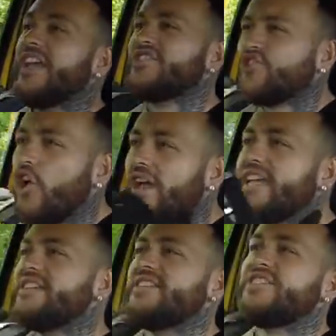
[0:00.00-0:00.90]
It's not
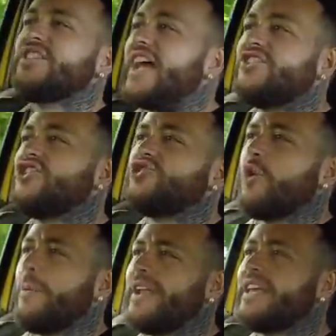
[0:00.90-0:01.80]
easy to engine
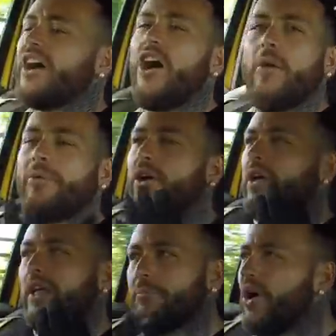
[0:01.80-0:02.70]
swap any car, but
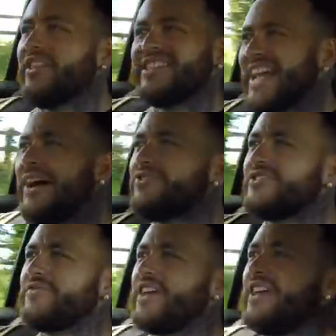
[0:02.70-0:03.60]
by the
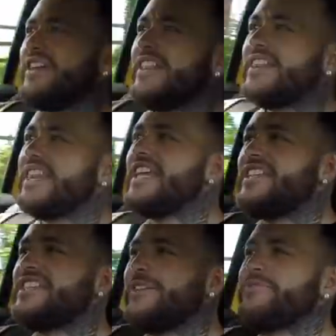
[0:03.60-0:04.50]
sounds of it,
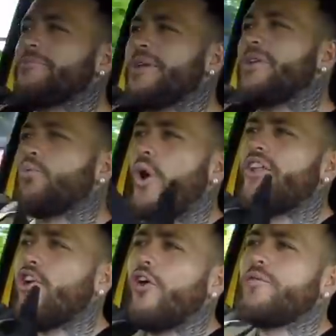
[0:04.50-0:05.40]
these seem to be
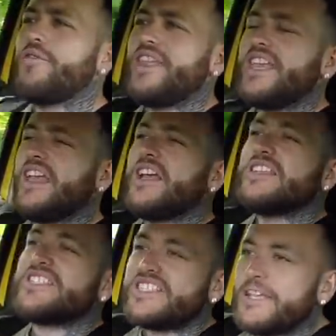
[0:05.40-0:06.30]
one of the
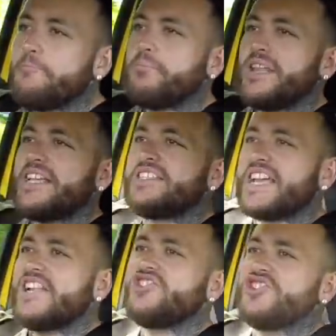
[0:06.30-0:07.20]
simplest
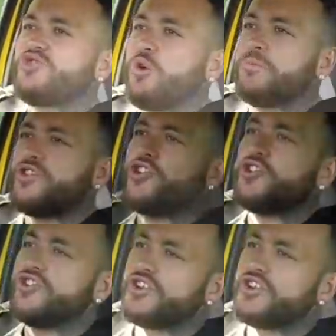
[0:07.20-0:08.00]
engine swaps you can